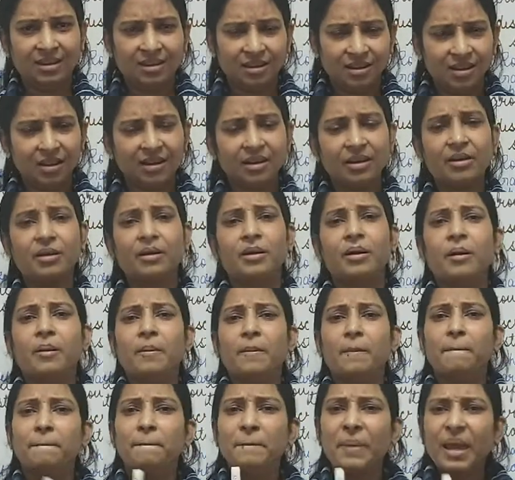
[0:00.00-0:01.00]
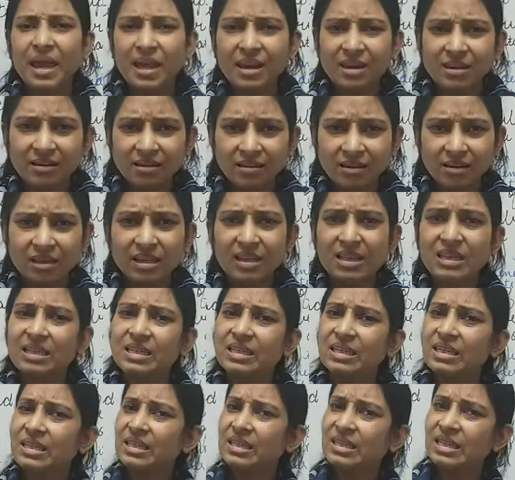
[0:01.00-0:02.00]
Clear? Pen
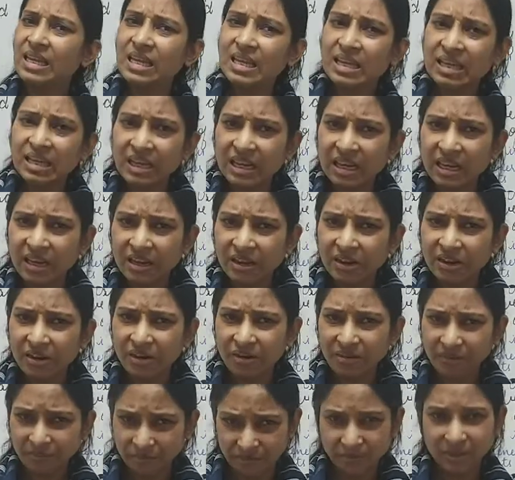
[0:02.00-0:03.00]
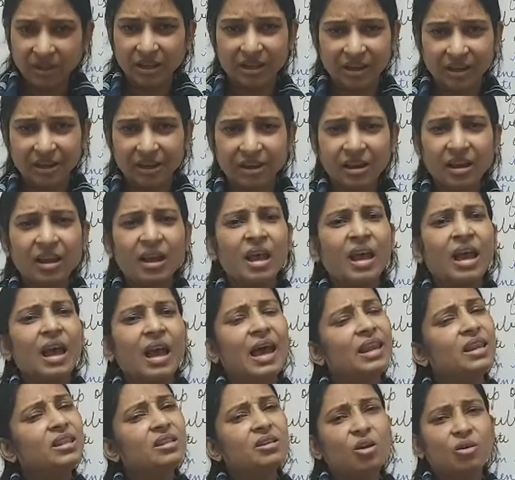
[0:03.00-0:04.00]
is single here, clear,
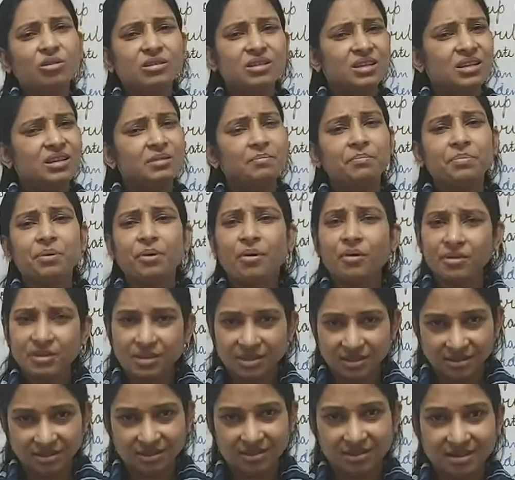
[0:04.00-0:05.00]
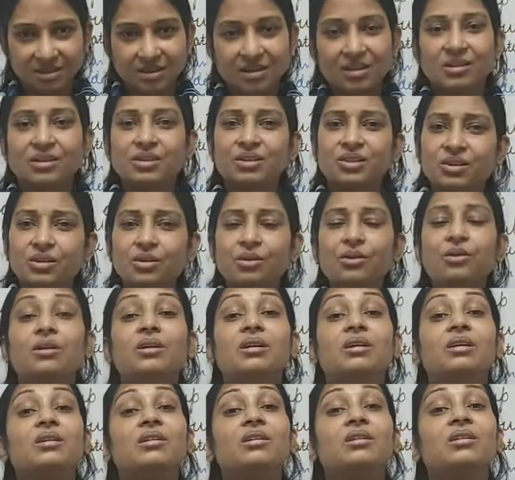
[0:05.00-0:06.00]
and not important.
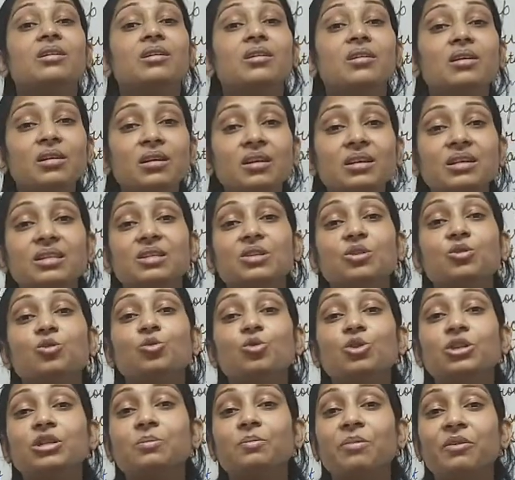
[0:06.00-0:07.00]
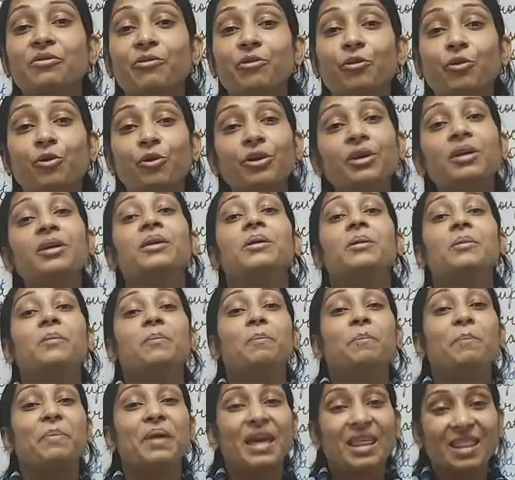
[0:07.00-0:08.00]
So, a is used before
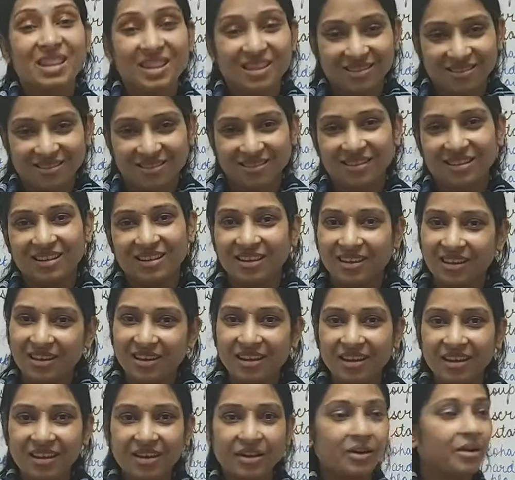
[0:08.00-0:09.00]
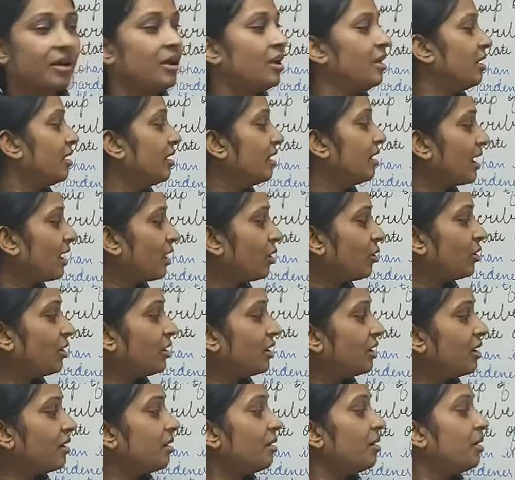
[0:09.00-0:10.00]
pen. Clear? Now
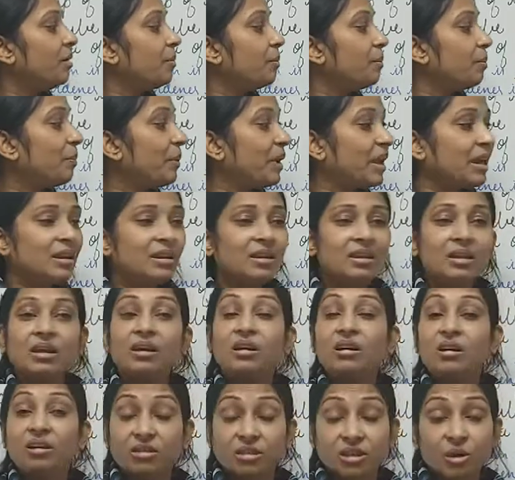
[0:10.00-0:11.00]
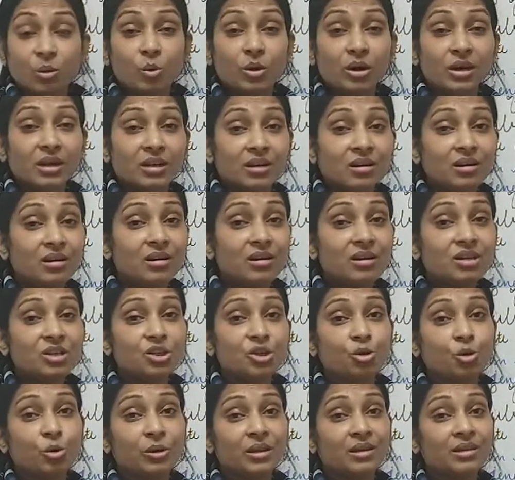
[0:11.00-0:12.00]
here, pen, the word a is
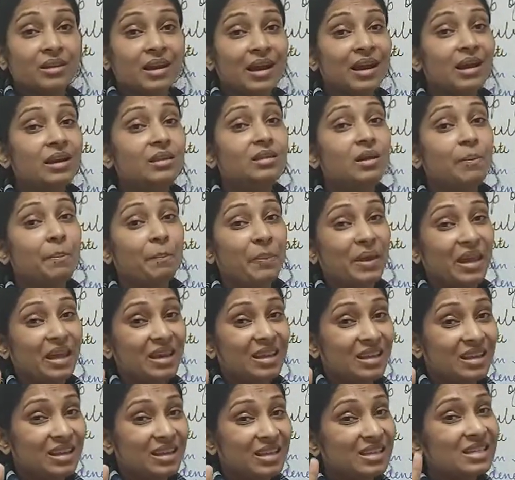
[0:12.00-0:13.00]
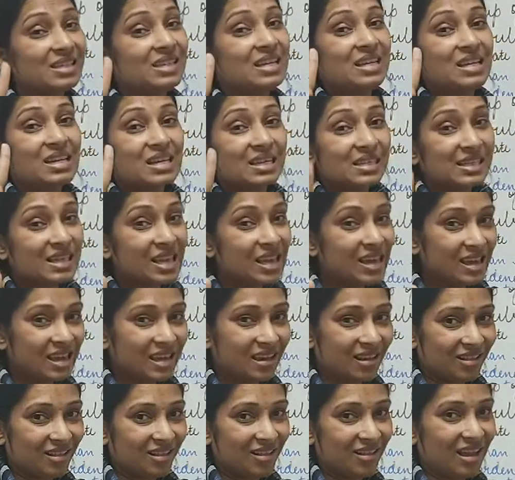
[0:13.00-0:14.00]
showing that the pen is
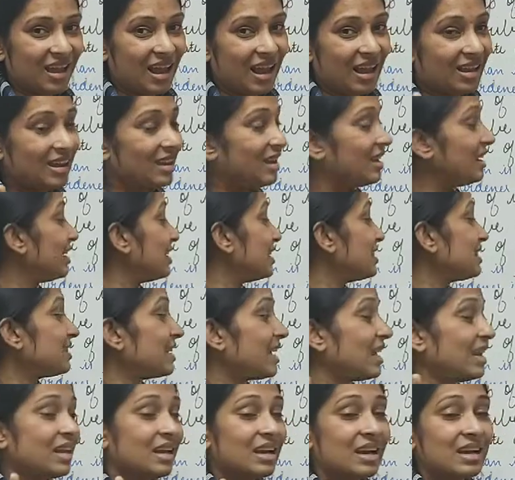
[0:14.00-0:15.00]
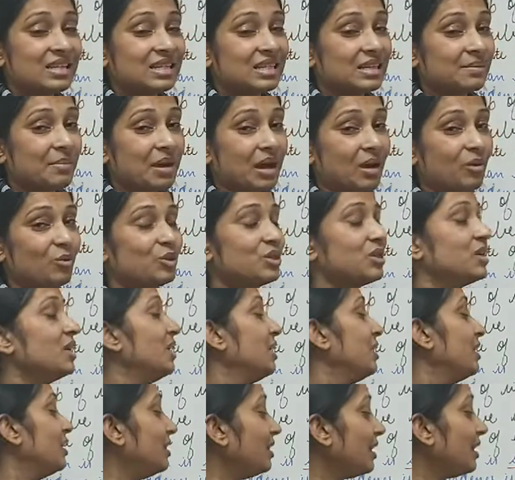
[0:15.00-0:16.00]
single. It is telling us about
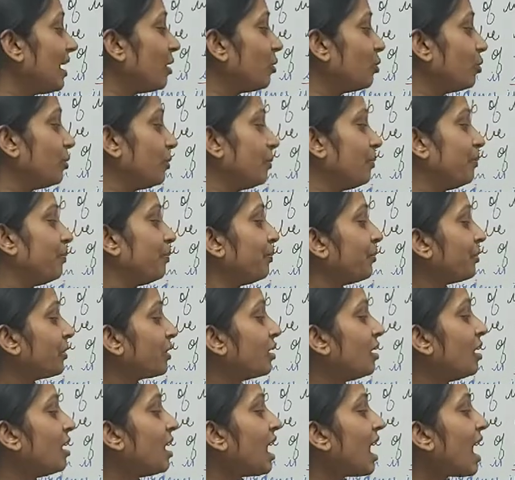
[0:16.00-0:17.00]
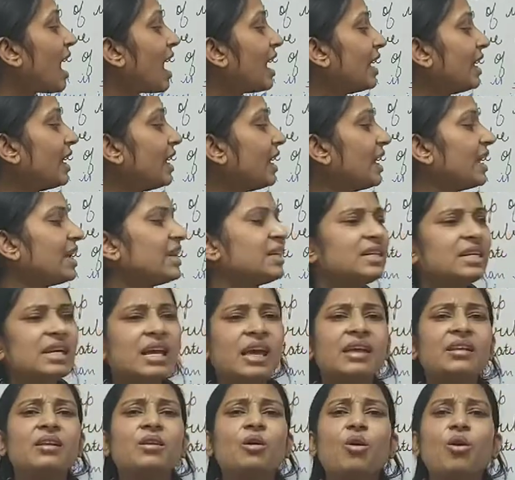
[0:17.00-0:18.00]
noun. I ate
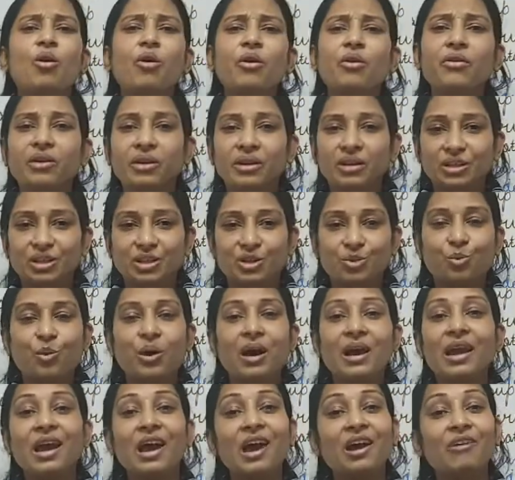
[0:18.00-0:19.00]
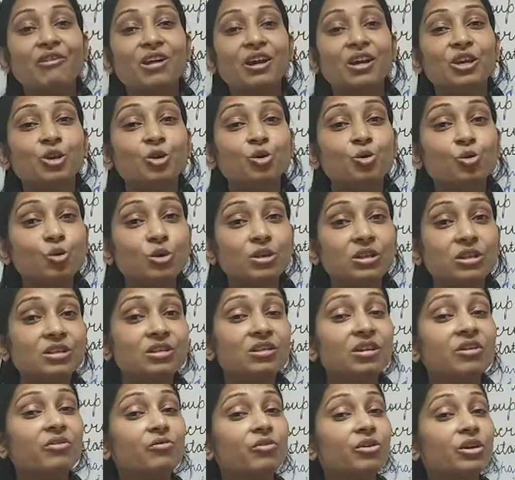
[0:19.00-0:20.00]
an orange. Why have I used
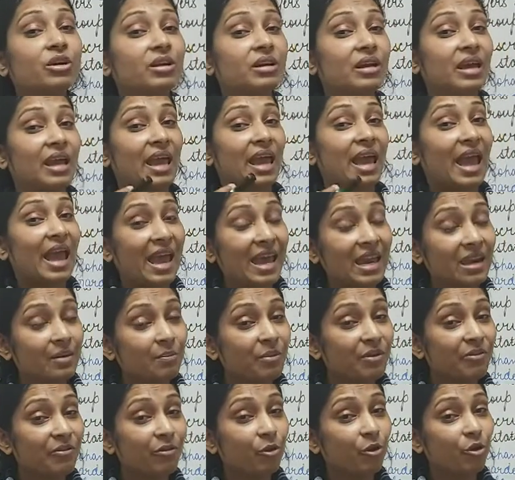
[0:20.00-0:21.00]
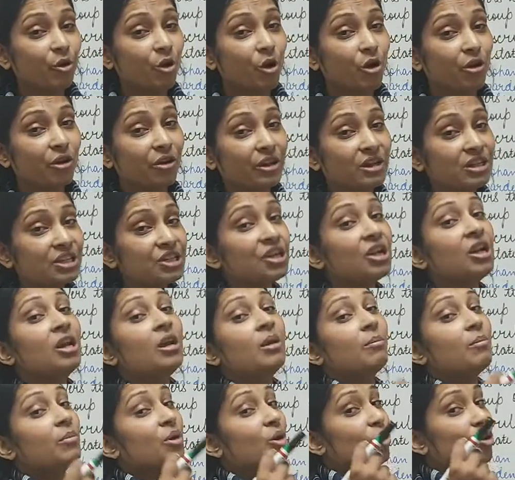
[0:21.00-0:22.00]
the word an before orange?
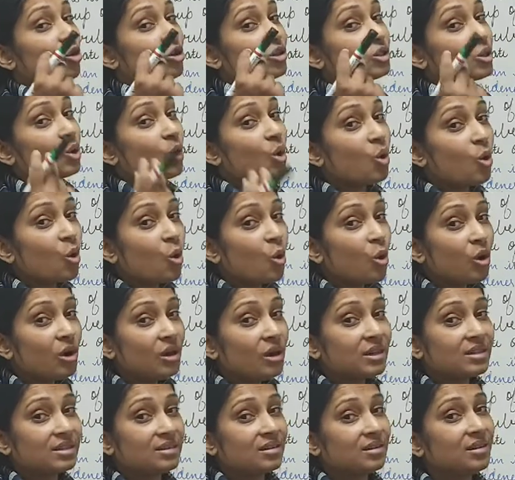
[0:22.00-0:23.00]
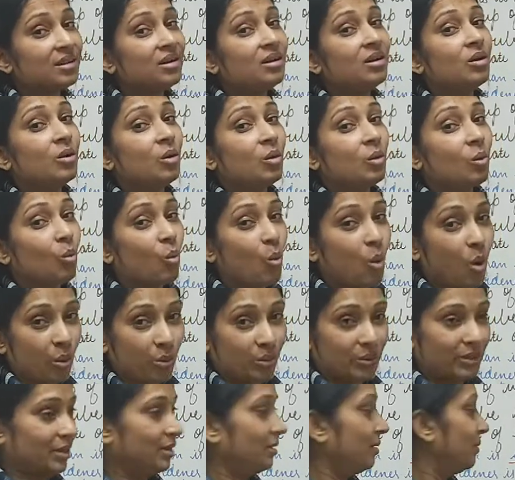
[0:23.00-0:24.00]
Because O is a
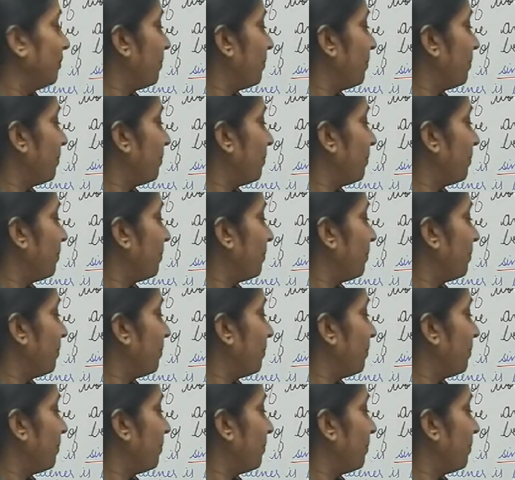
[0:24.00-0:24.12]
vowel.